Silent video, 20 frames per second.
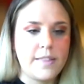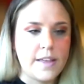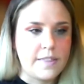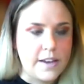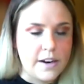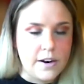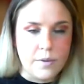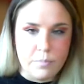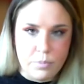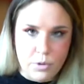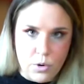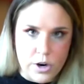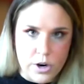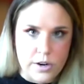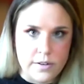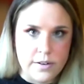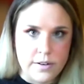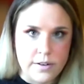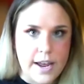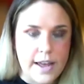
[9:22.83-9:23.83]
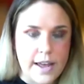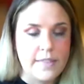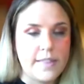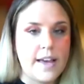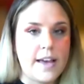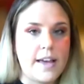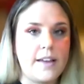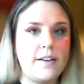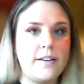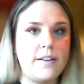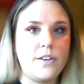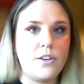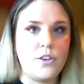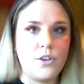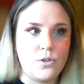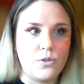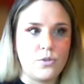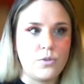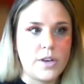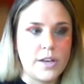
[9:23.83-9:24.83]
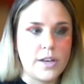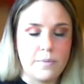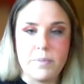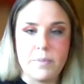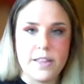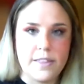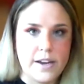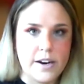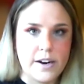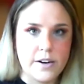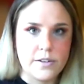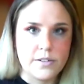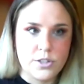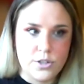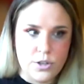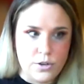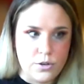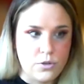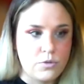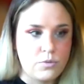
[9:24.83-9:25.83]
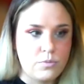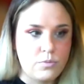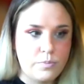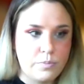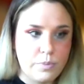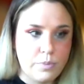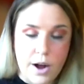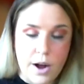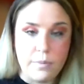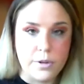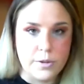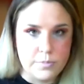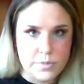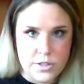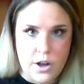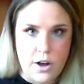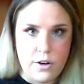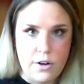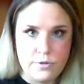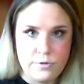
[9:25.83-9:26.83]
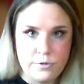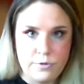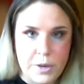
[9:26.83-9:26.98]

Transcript: they're important and that you can be there to problem solve,